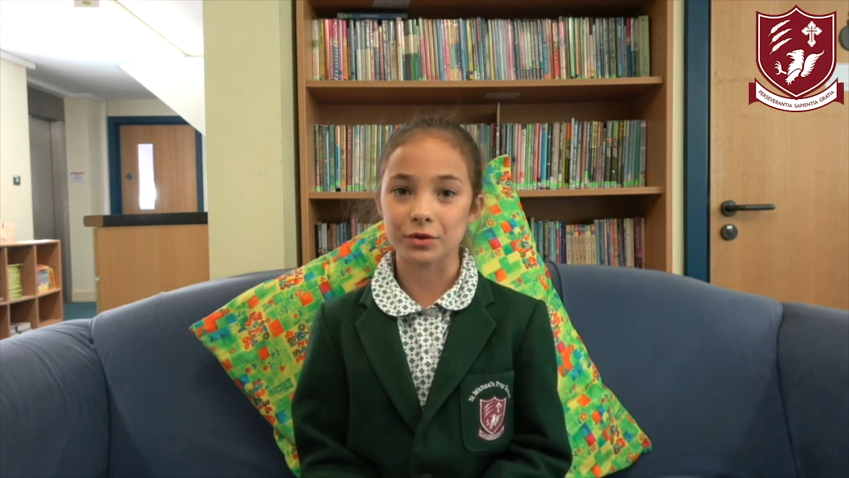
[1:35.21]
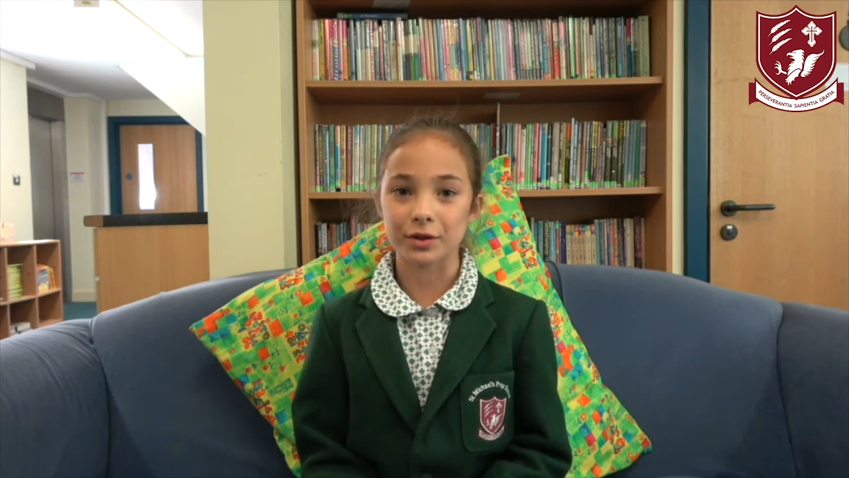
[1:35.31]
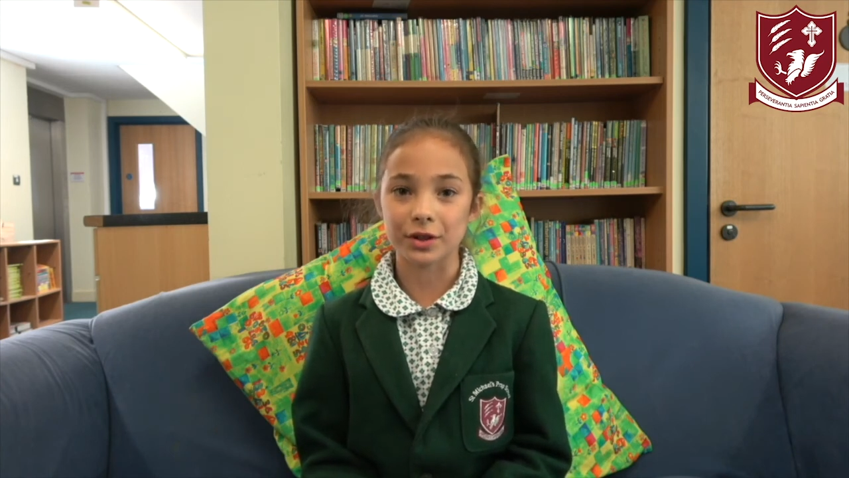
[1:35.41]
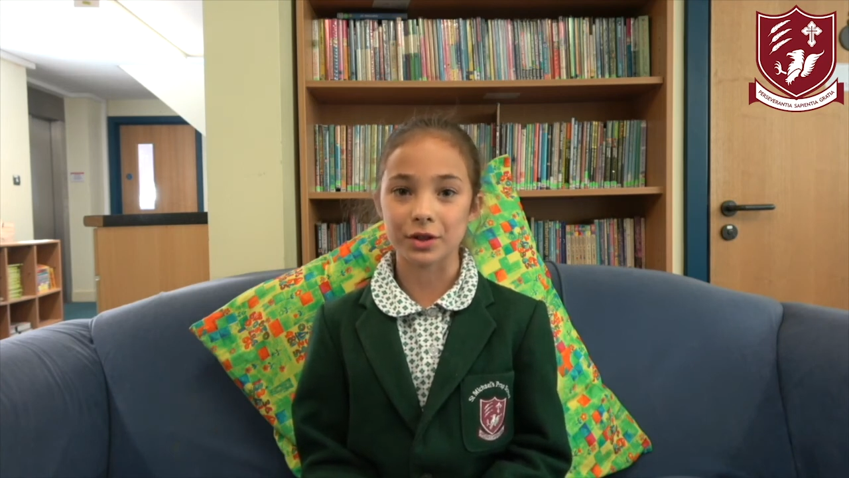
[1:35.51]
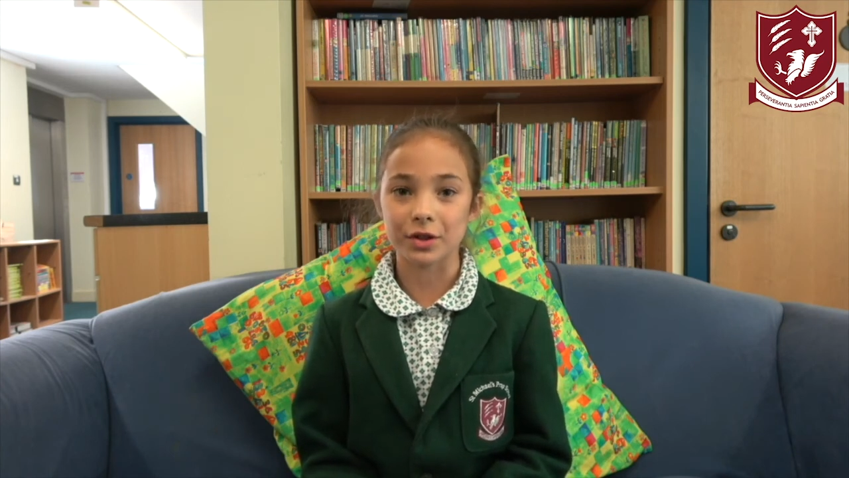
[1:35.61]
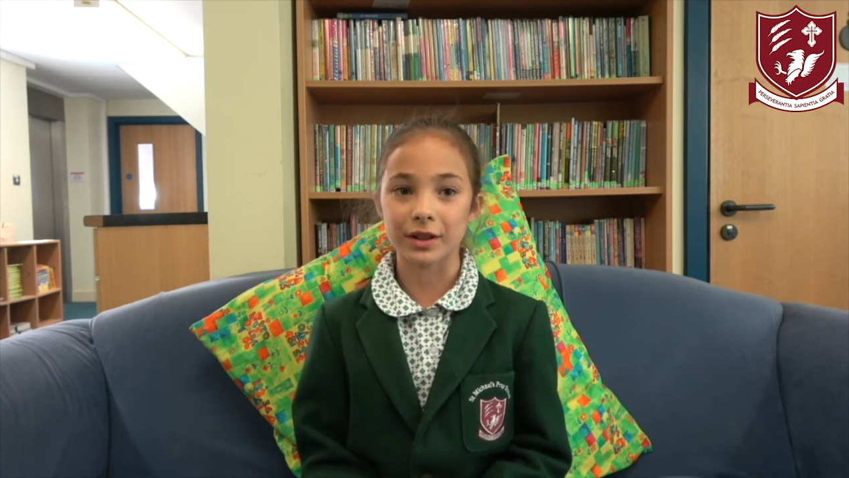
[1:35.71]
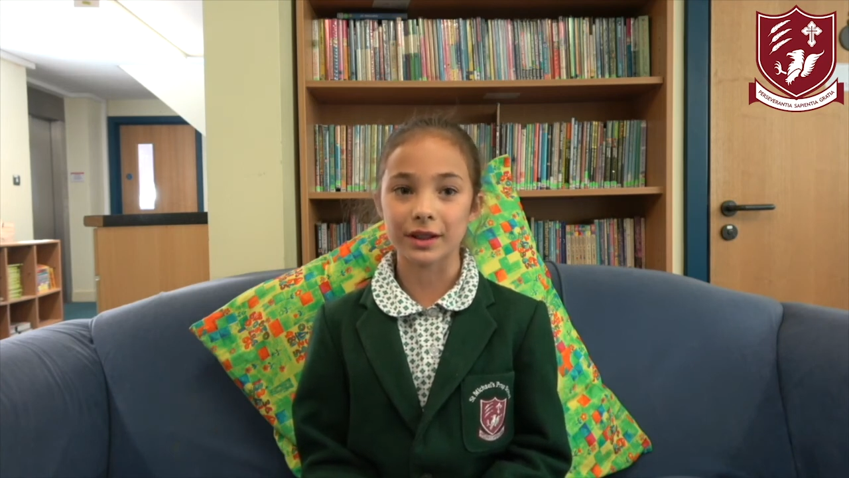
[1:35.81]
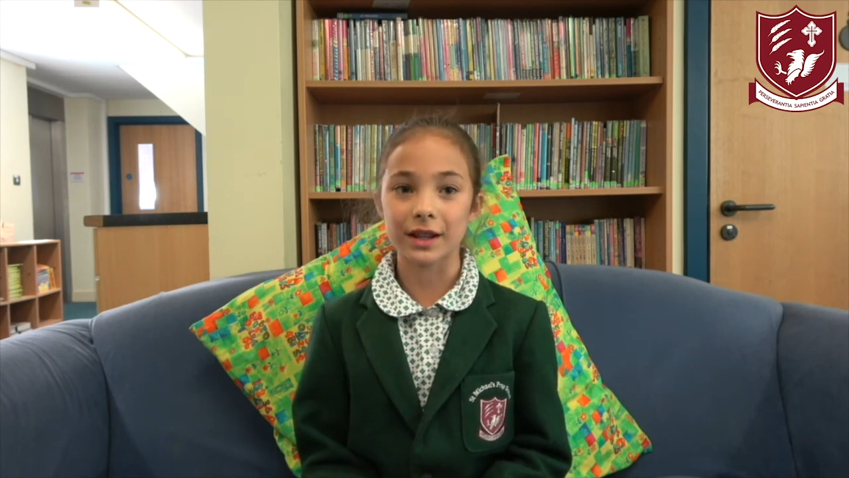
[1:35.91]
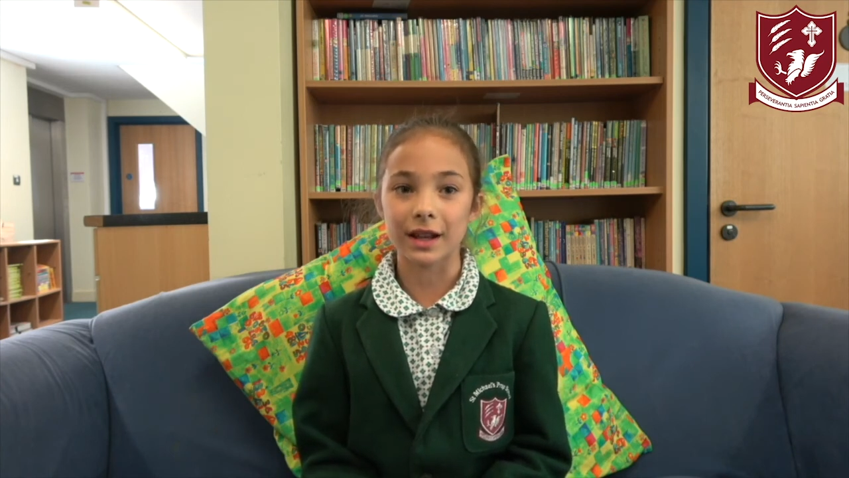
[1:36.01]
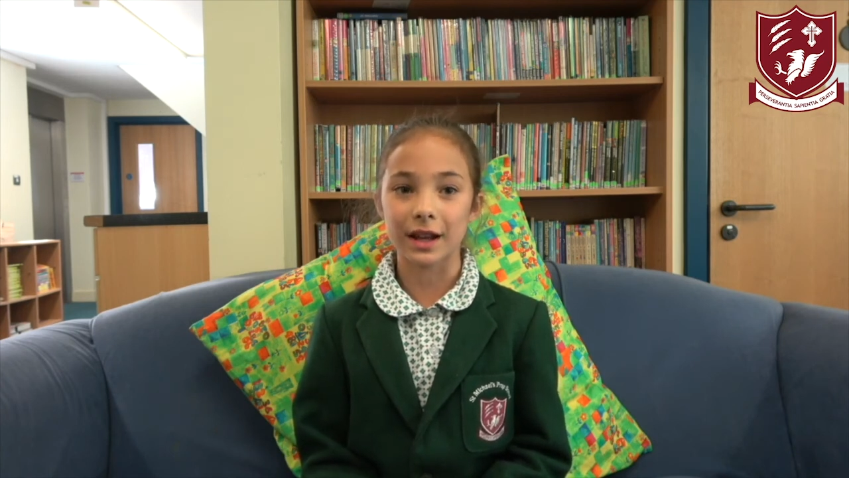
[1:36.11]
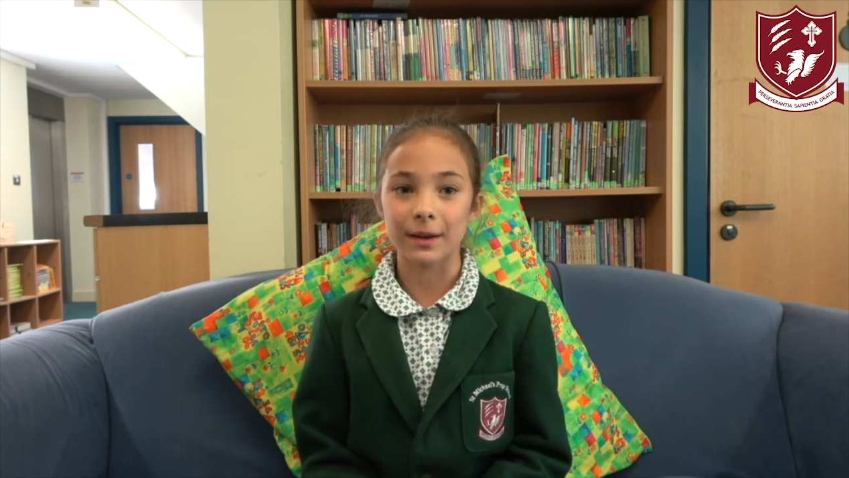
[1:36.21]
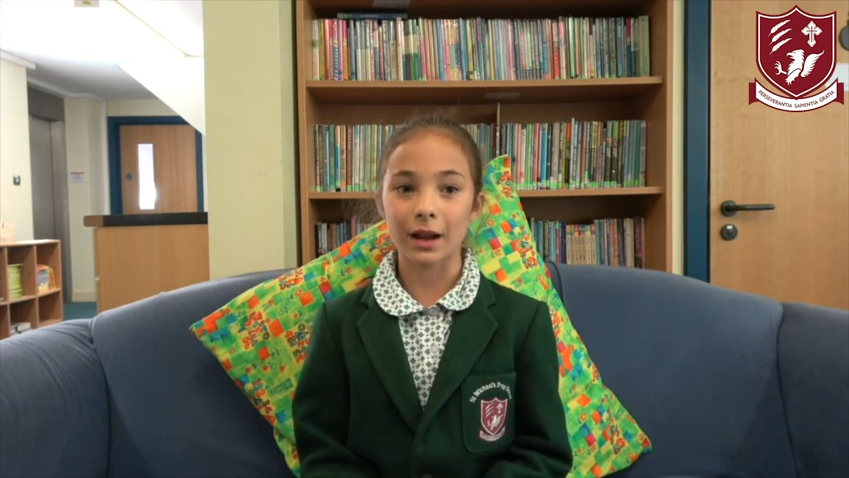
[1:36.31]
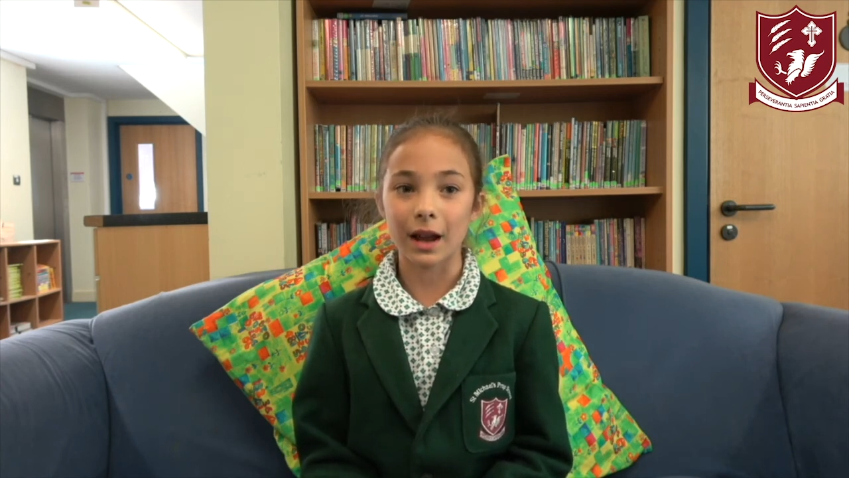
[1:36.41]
join during the year